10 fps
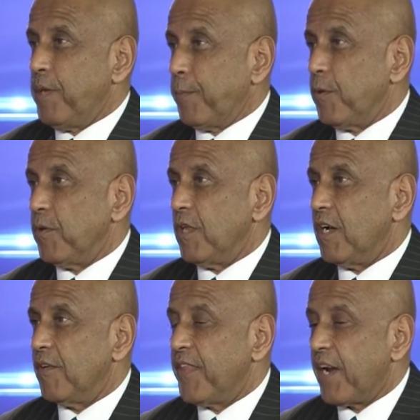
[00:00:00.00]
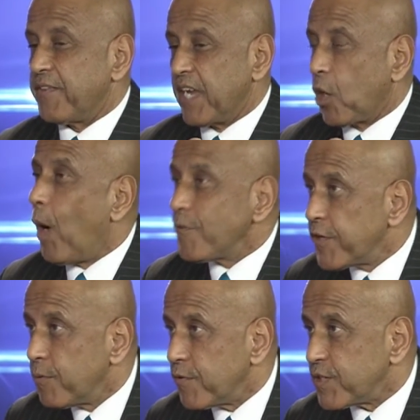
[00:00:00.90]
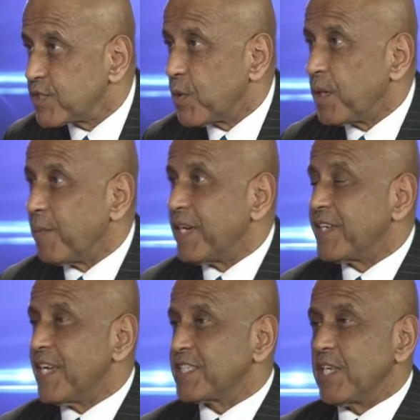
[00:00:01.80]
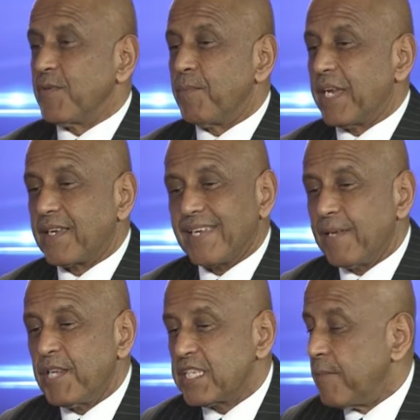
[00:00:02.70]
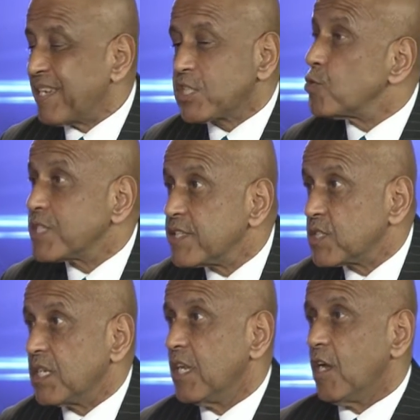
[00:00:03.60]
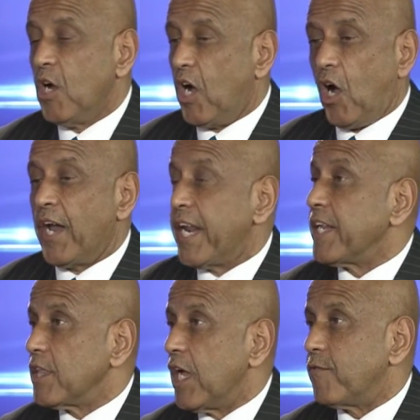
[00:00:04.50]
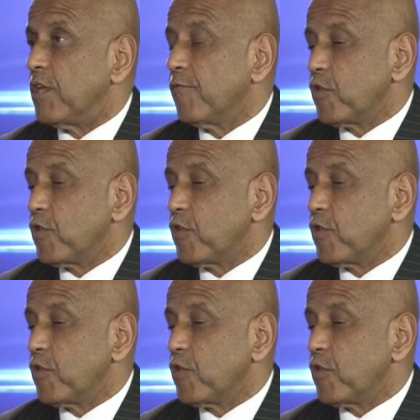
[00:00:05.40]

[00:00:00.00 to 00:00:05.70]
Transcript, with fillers: people uh, that, that go out to the movies. So, I mean, it doesn't even make, it, it makes no sense on any level.